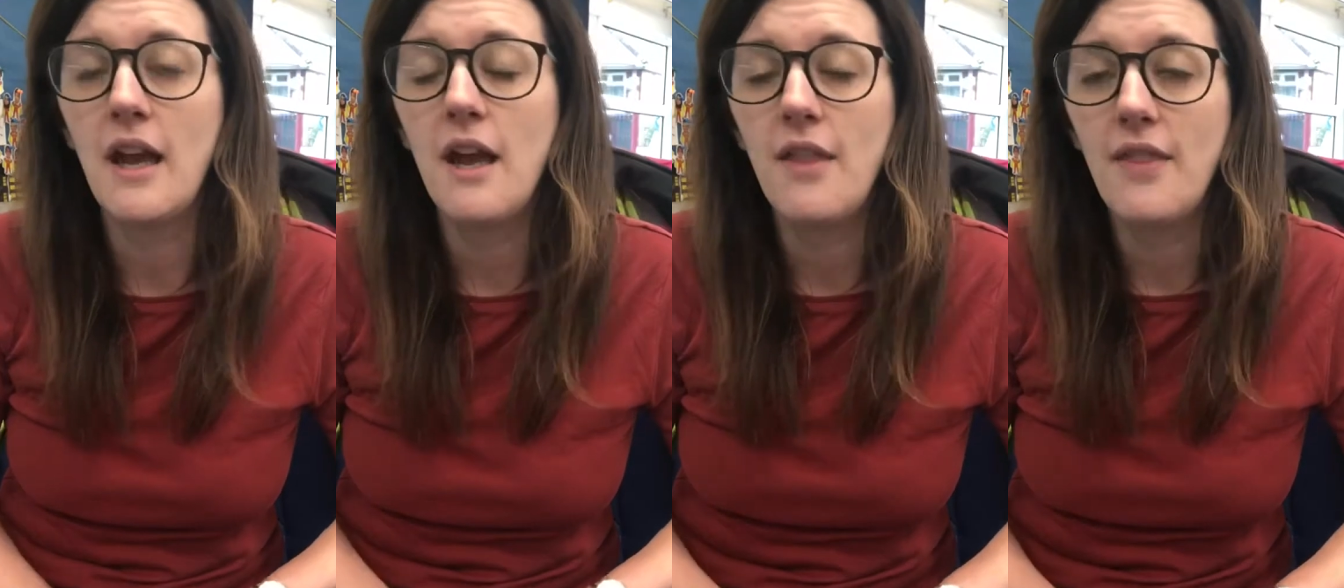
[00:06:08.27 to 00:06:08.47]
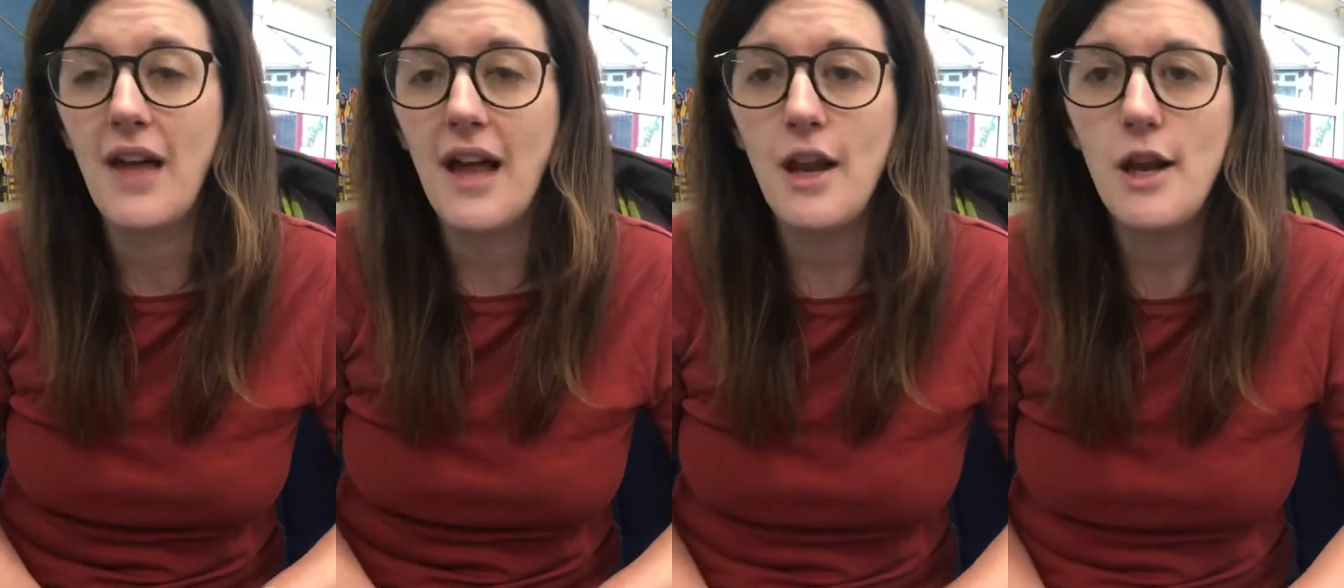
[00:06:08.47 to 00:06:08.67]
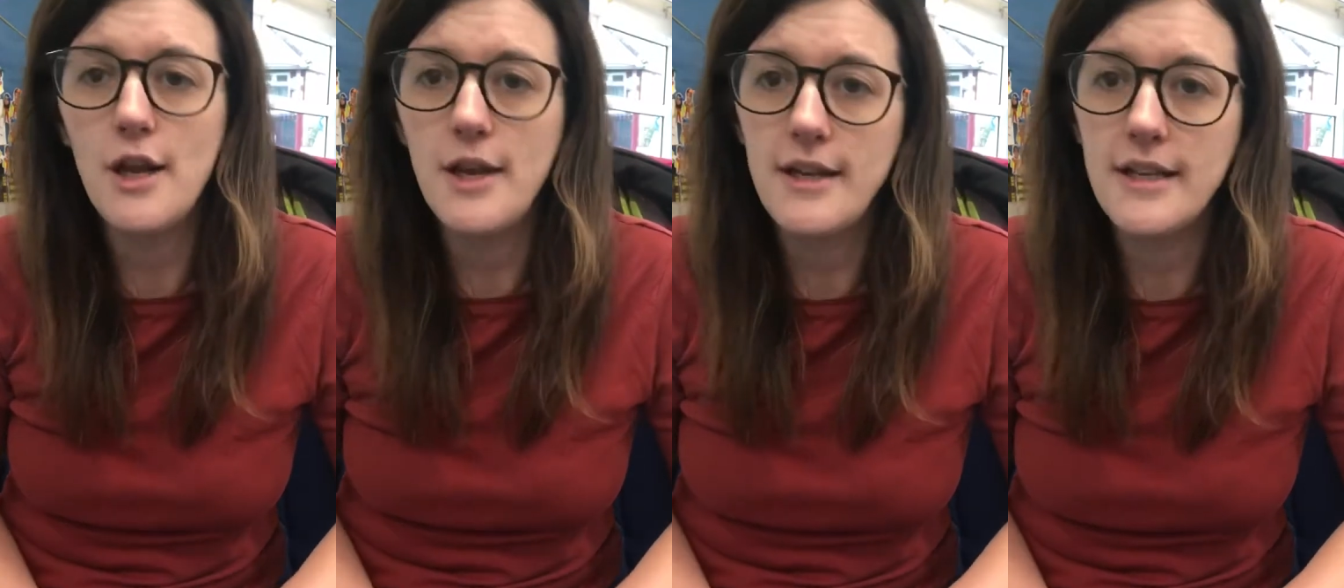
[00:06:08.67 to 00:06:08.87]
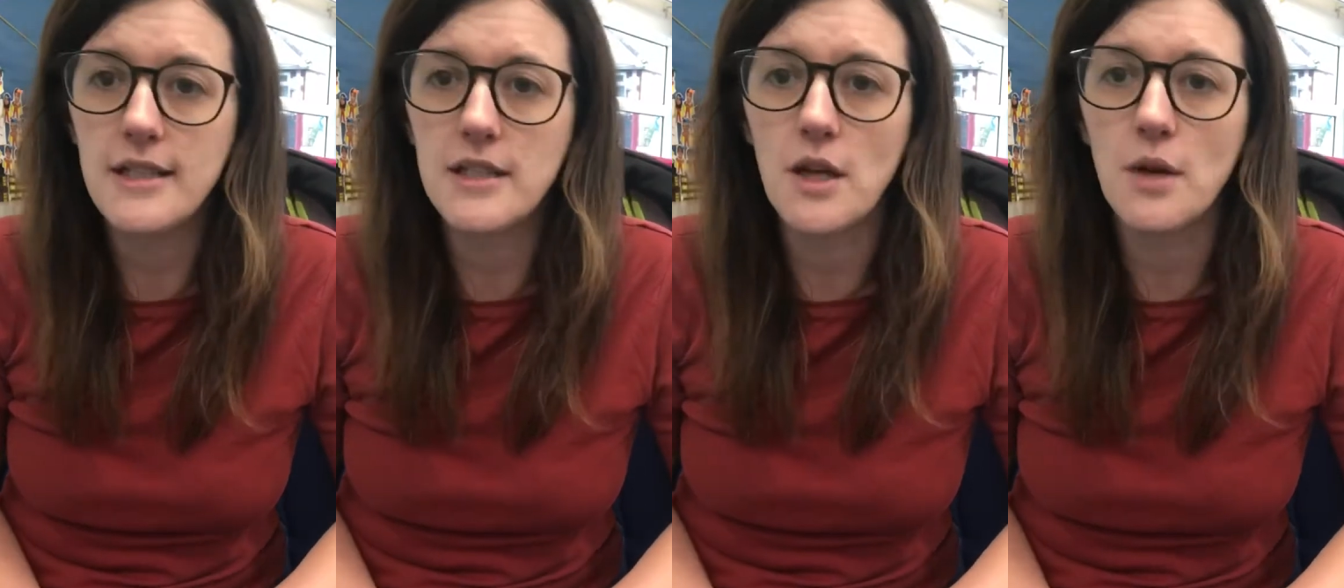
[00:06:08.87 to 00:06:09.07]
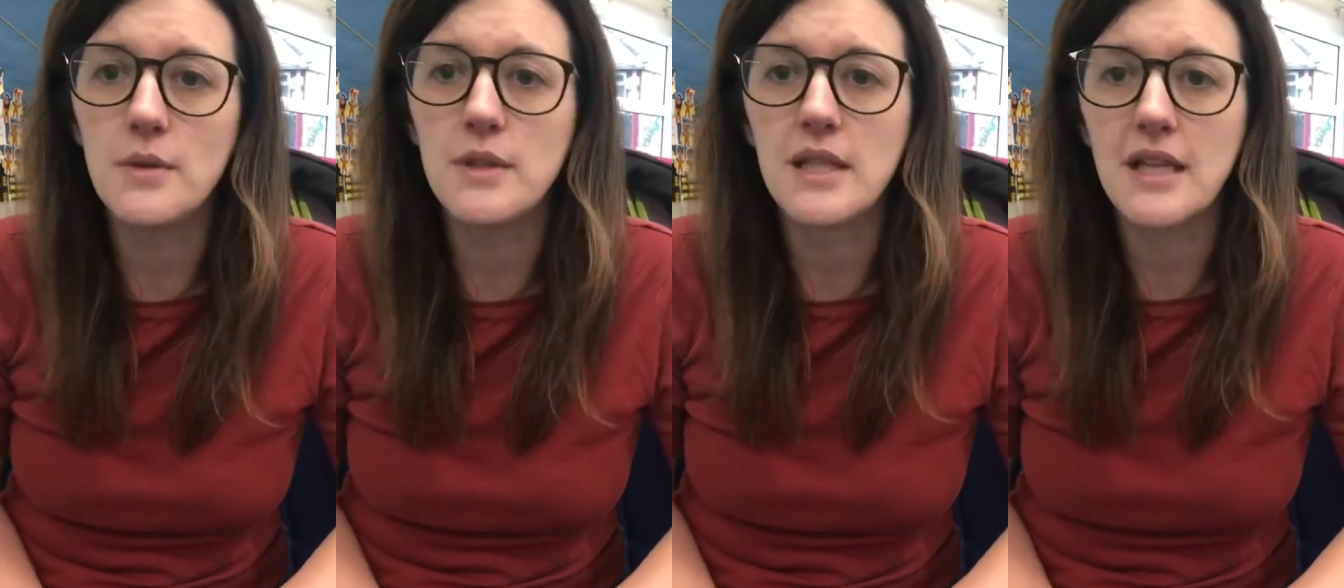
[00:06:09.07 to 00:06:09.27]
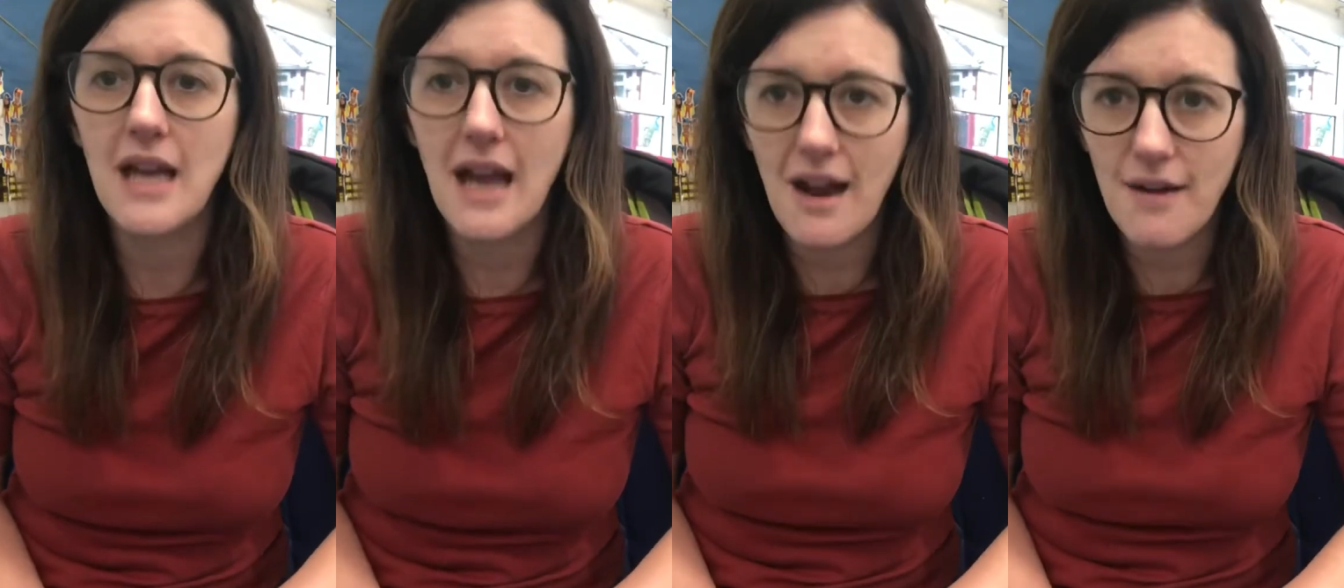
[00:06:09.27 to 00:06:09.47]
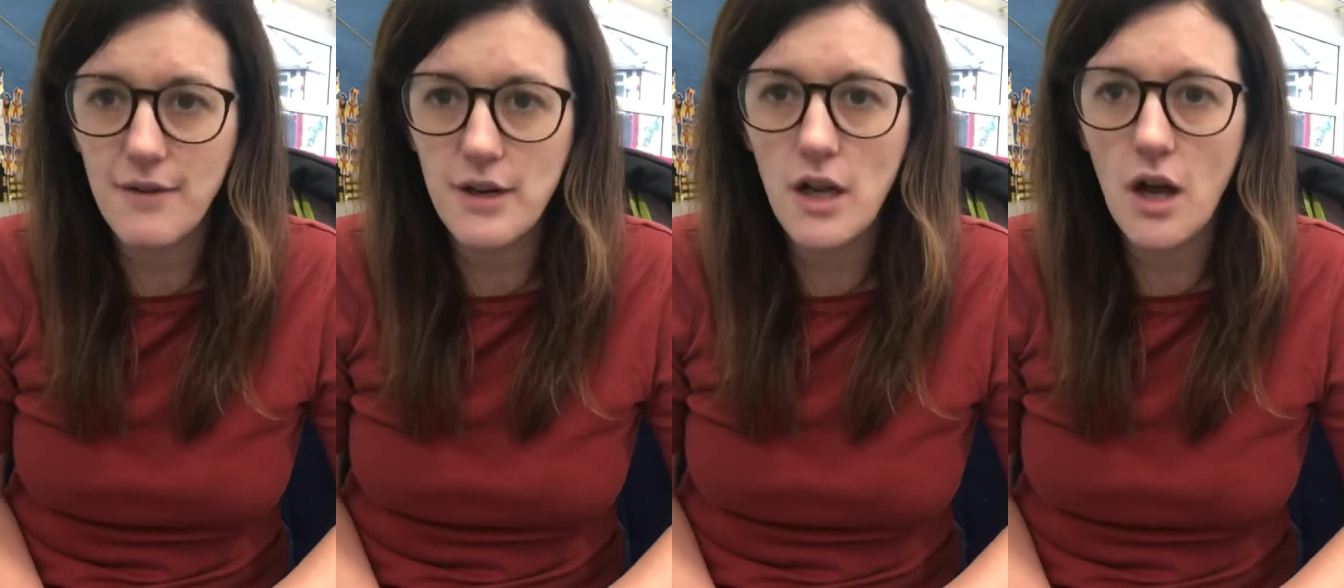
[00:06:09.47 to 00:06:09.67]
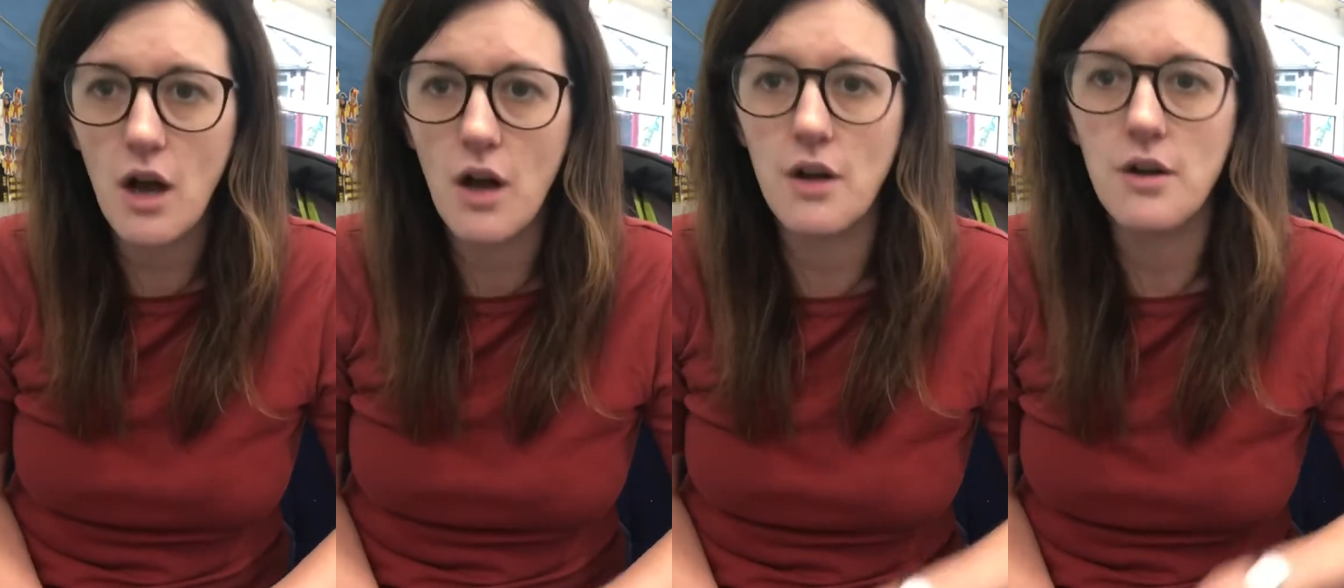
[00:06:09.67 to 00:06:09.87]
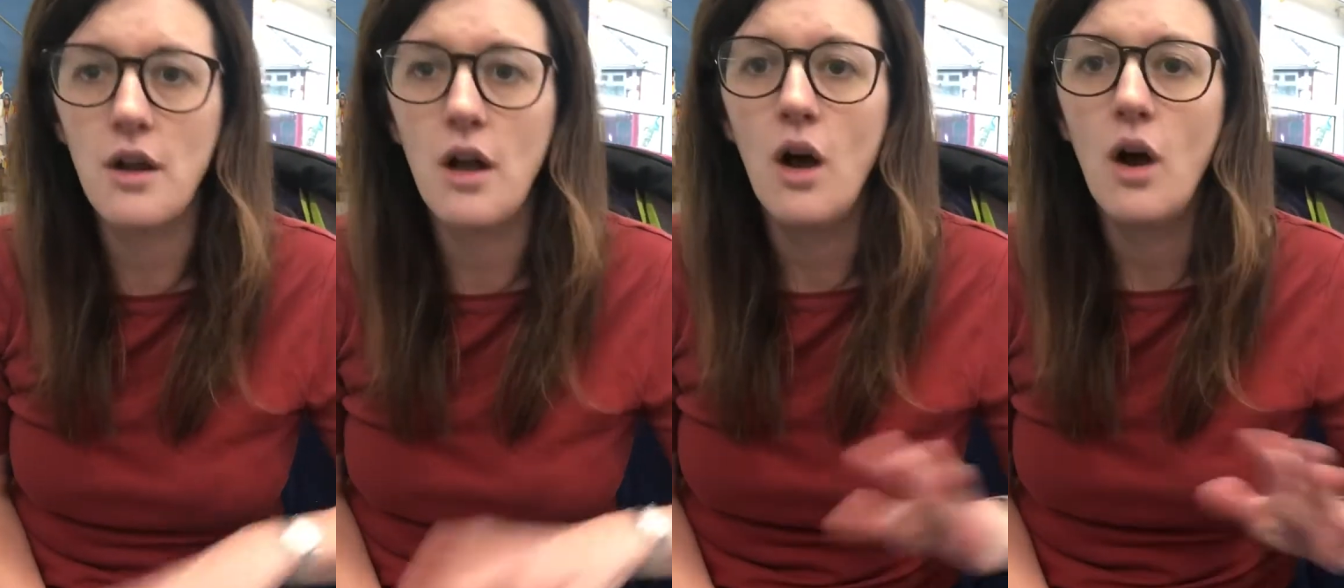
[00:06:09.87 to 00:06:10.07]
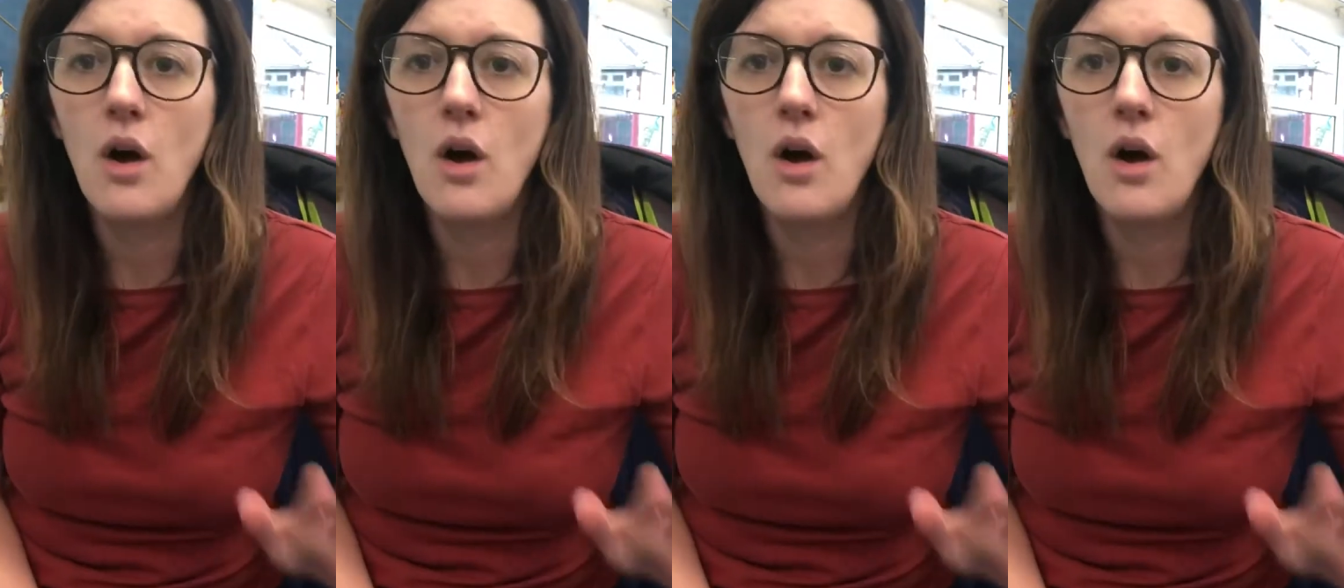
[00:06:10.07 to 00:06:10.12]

That learning is going to carry on